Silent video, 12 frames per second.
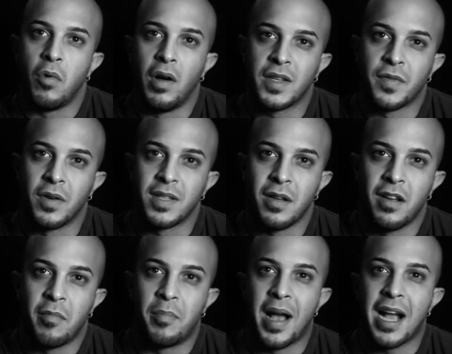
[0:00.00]
Well, as far as
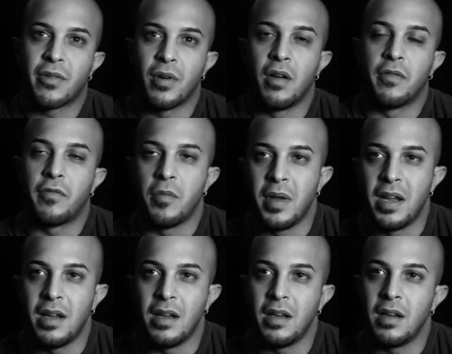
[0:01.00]
a background for
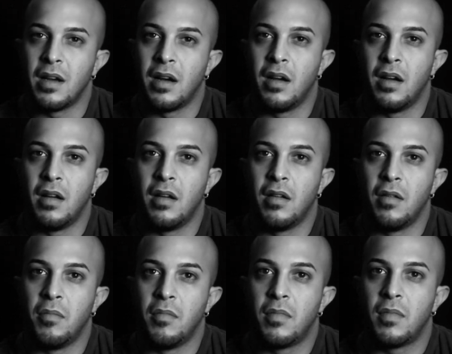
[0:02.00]
me, I
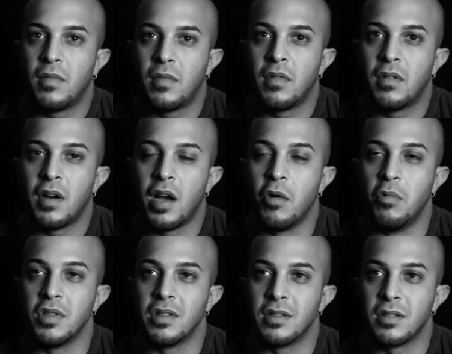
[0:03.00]

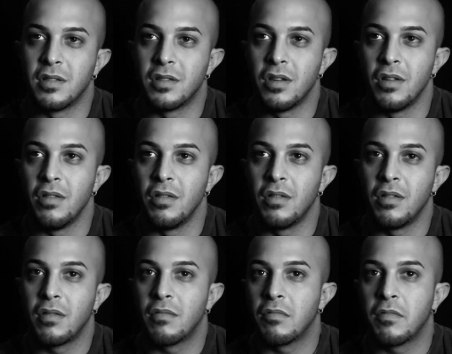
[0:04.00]
always listen to
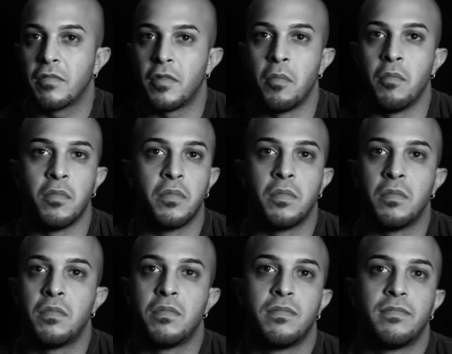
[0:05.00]
from
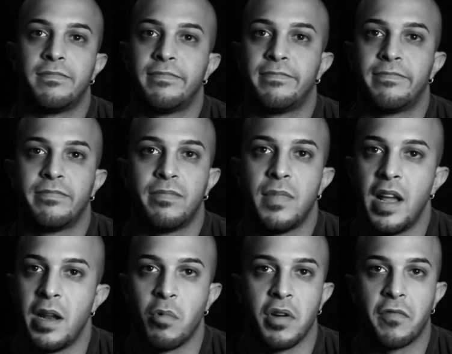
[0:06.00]

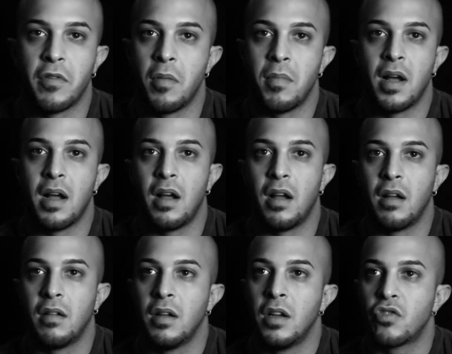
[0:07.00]
anywhere from
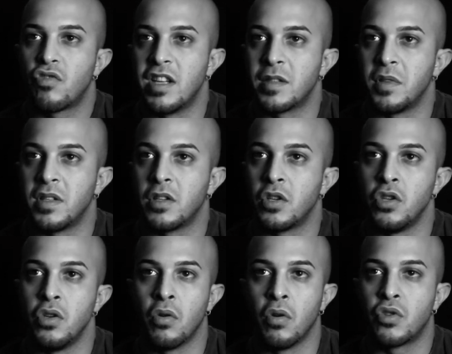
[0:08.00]
trance music to
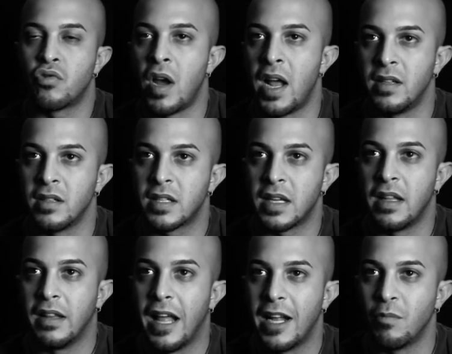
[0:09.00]
Euro trance,
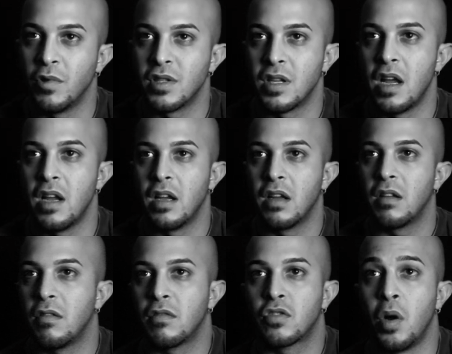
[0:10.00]
and that was the
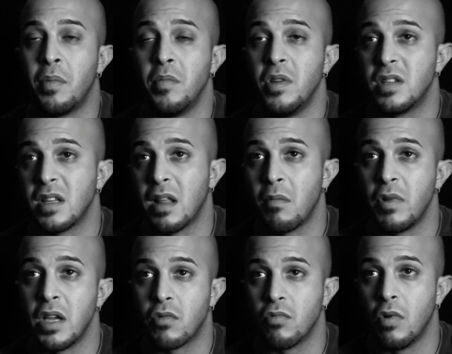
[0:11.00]
type of music that
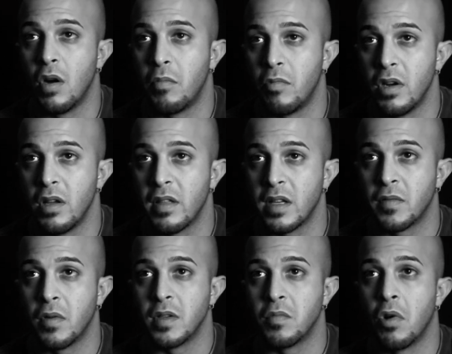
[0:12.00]
we grew up with as
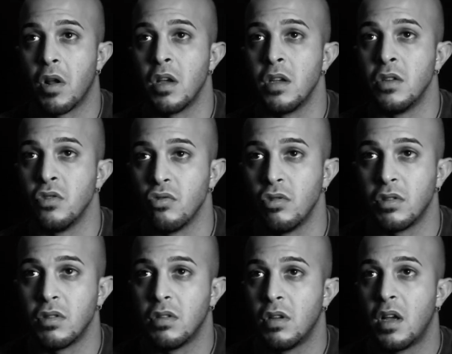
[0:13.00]
far as what I
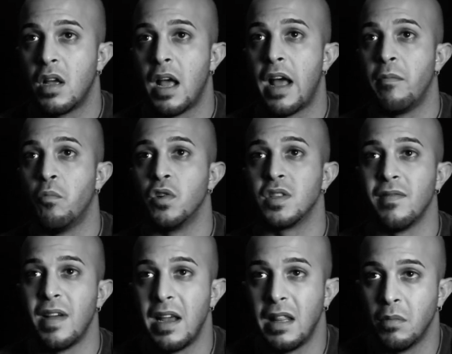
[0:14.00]
enjoyed and was
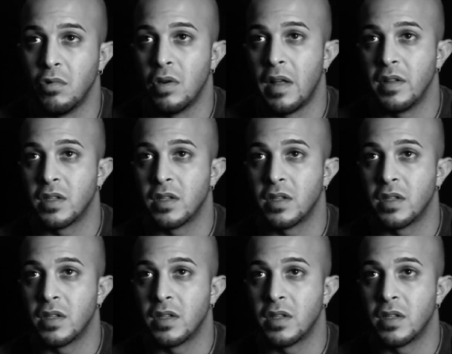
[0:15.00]
available at the